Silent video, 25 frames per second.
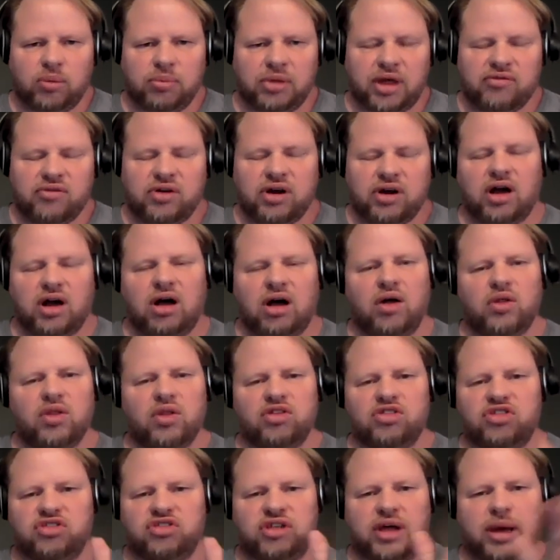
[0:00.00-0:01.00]
They figure, oh,
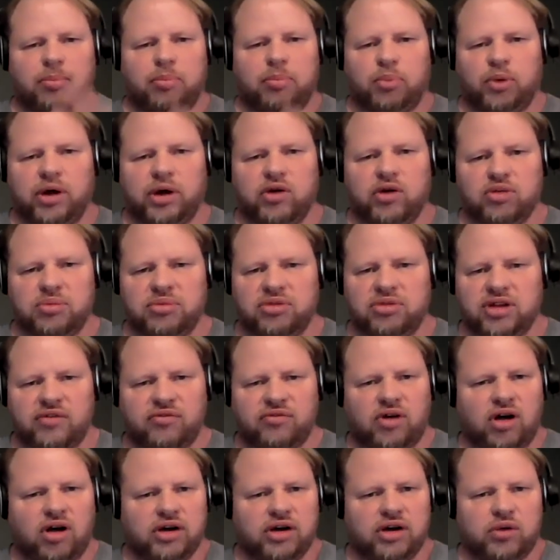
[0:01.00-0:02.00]
this is that preterism stuff,
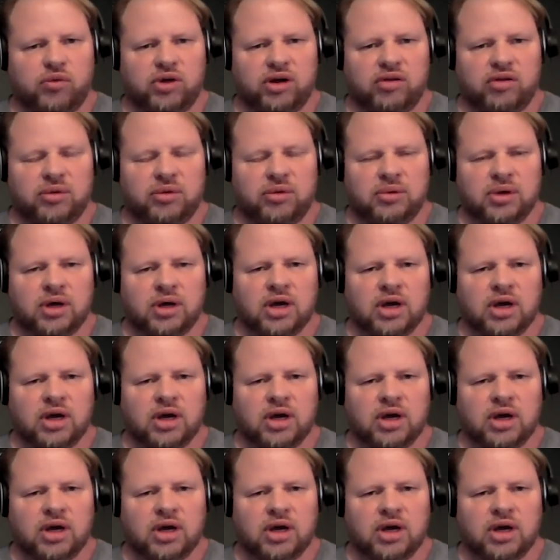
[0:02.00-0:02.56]
I'll get rid of it.